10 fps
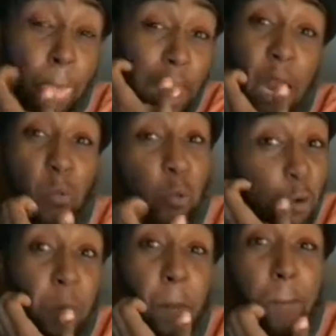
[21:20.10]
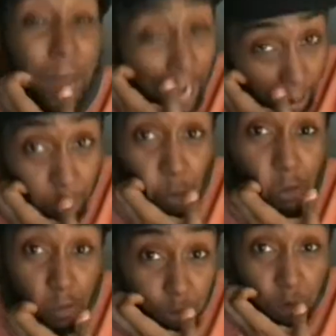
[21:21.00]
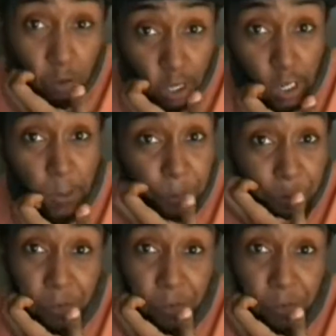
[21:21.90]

I wore them out. Okay.